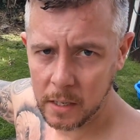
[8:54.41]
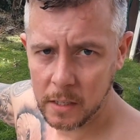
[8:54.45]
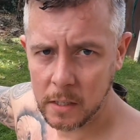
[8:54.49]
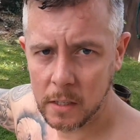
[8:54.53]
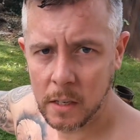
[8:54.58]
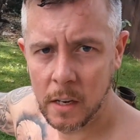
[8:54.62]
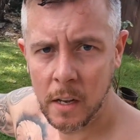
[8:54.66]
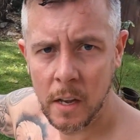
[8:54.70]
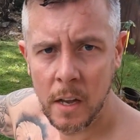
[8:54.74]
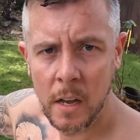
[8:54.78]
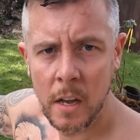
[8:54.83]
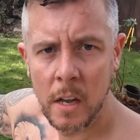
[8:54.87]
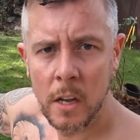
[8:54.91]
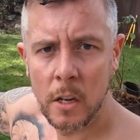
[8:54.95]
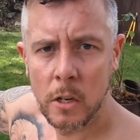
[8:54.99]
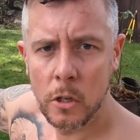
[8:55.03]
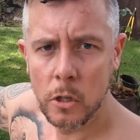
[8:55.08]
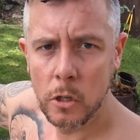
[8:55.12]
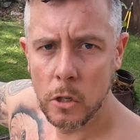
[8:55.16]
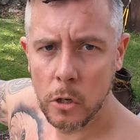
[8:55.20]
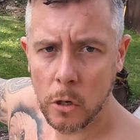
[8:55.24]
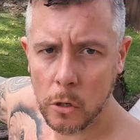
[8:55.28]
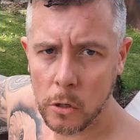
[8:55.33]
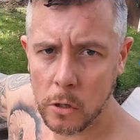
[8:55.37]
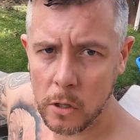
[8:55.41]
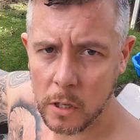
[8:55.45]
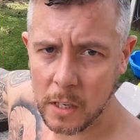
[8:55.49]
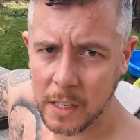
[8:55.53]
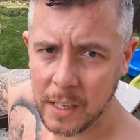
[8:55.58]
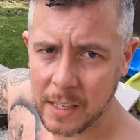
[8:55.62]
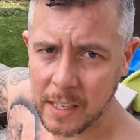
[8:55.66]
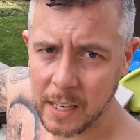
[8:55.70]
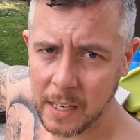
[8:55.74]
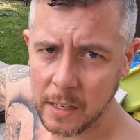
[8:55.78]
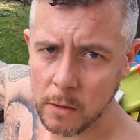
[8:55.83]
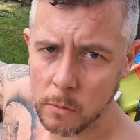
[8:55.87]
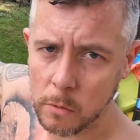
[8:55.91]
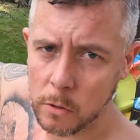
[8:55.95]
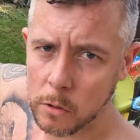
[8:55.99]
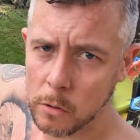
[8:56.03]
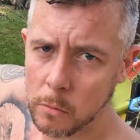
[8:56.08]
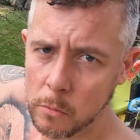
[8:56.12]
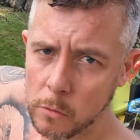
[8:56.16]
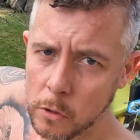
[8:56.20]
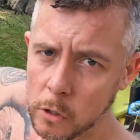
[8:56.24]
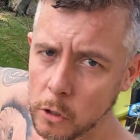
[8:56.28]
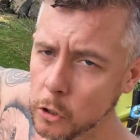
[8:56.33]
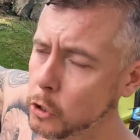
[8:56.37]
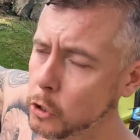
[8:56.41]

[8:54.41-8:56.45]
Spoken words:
is just, the container will come to